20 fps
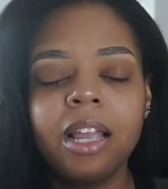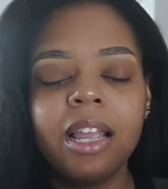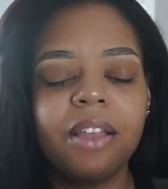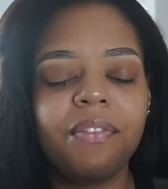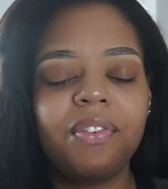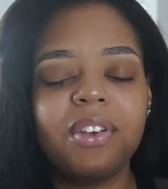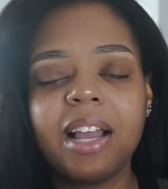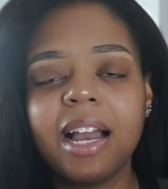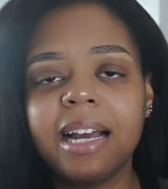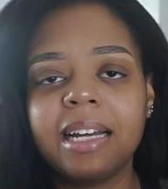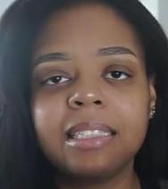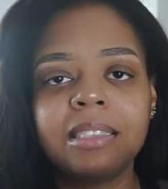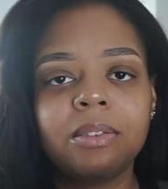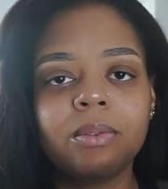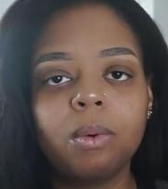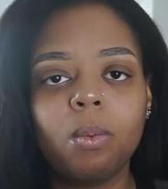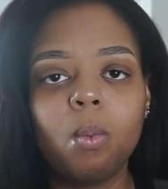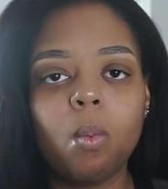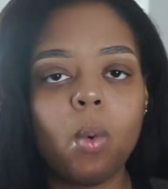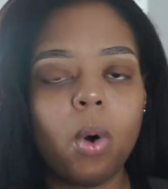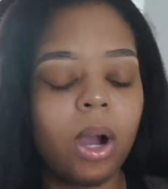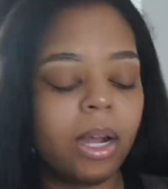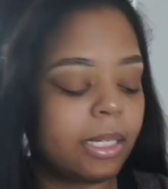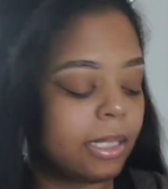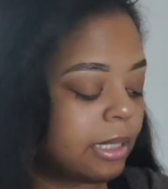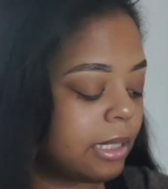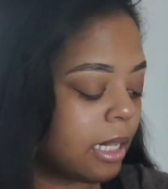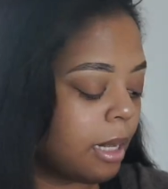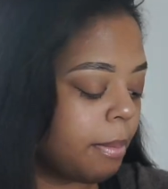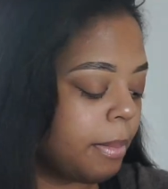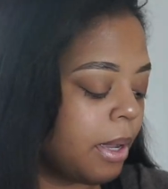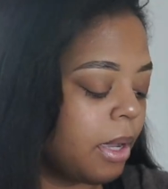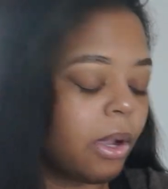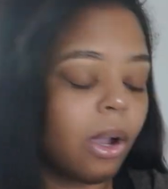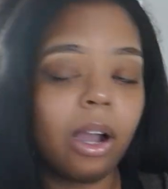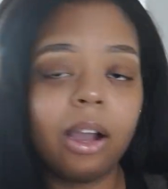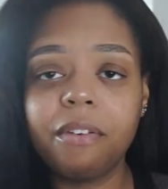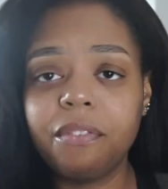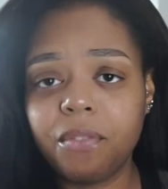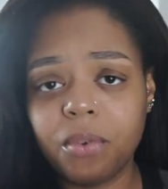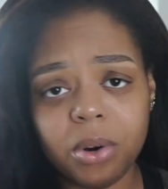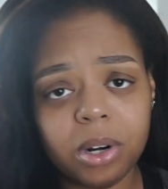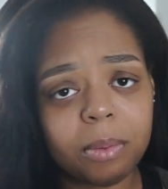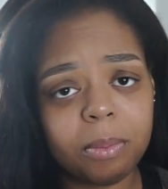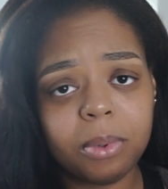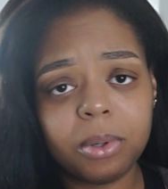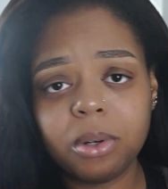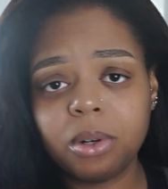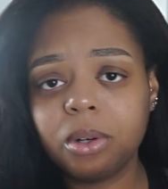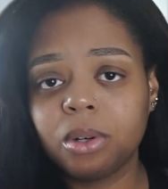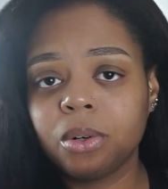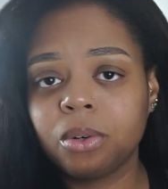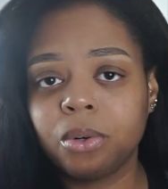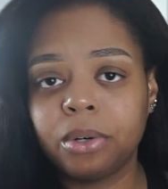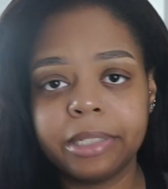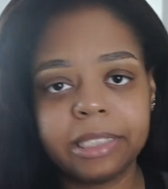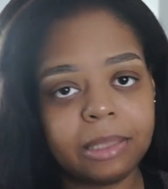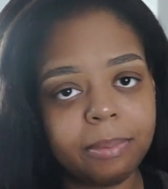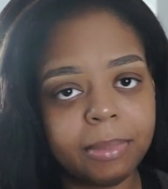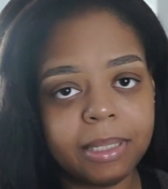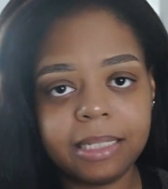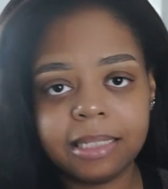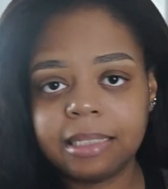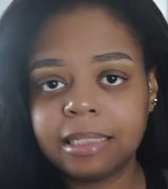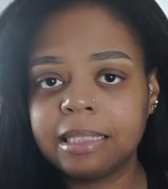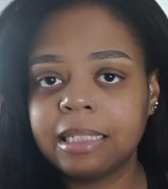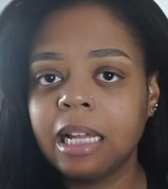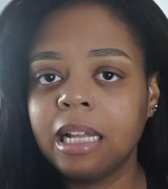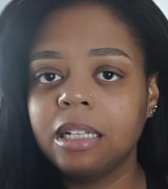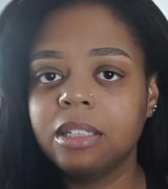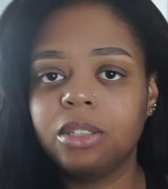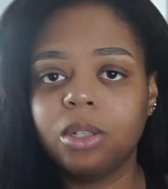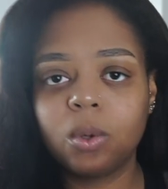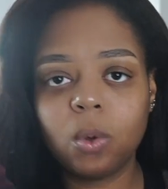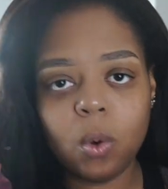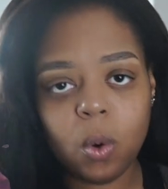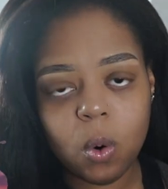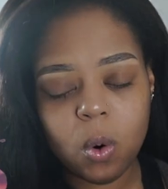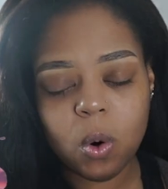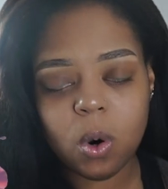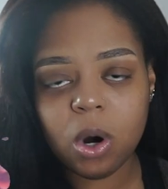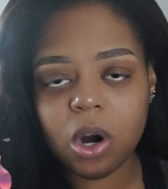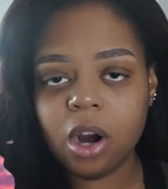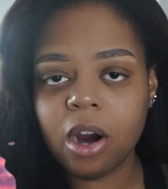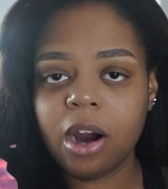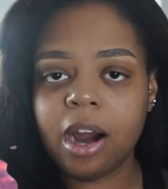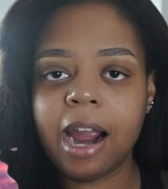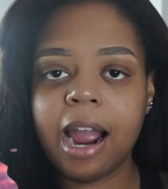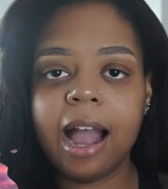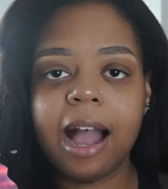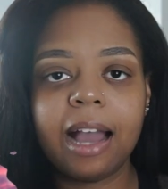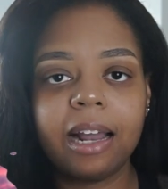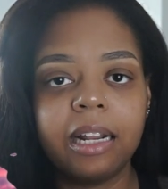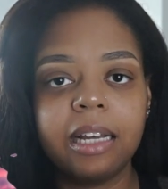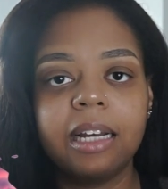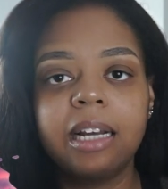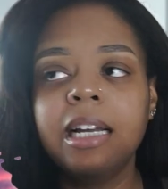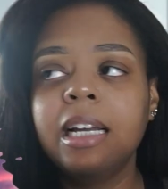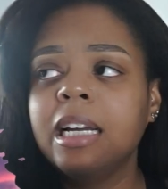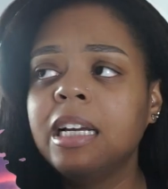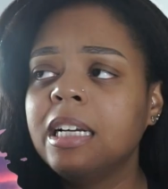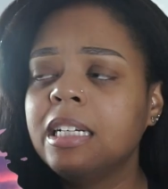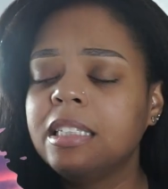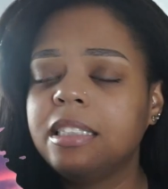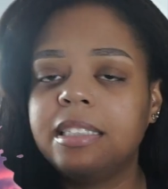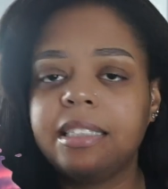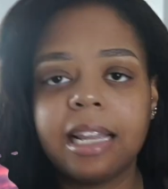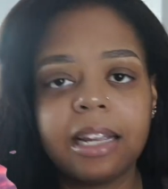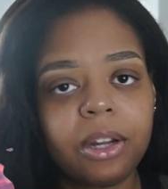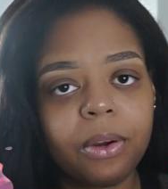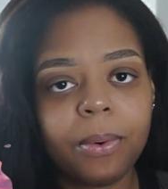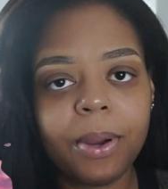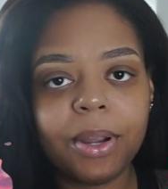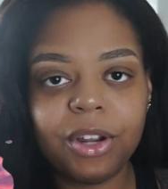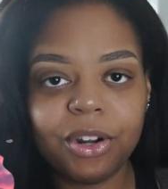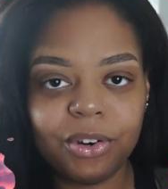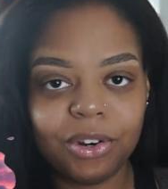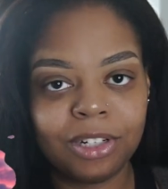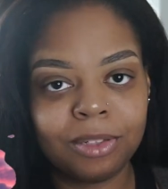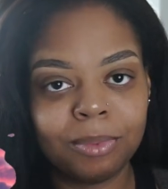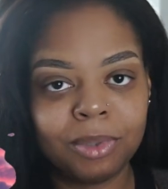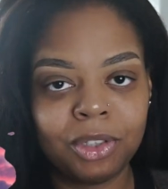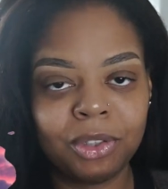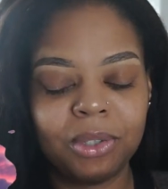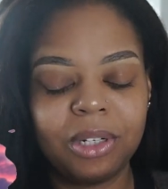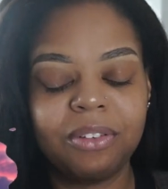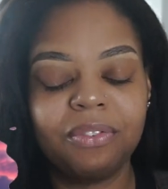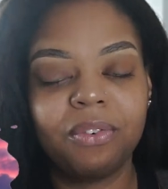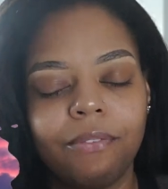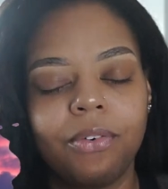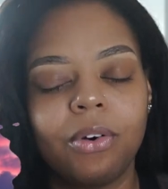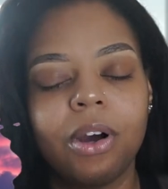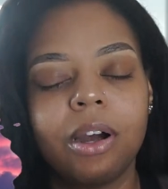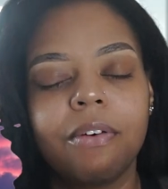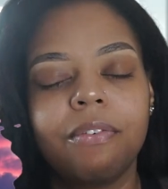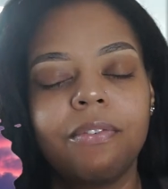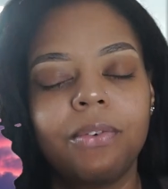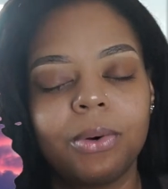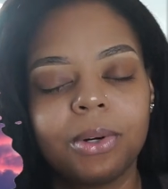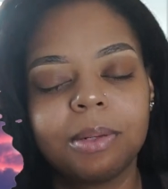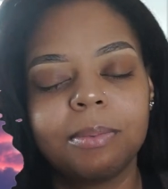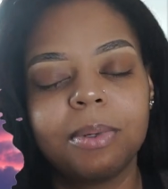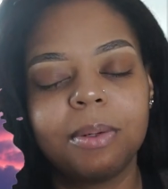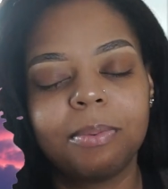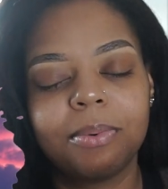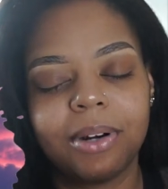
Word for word: If you guys want some affordable Christmas decor or how to decorate your Christmas tree for affordable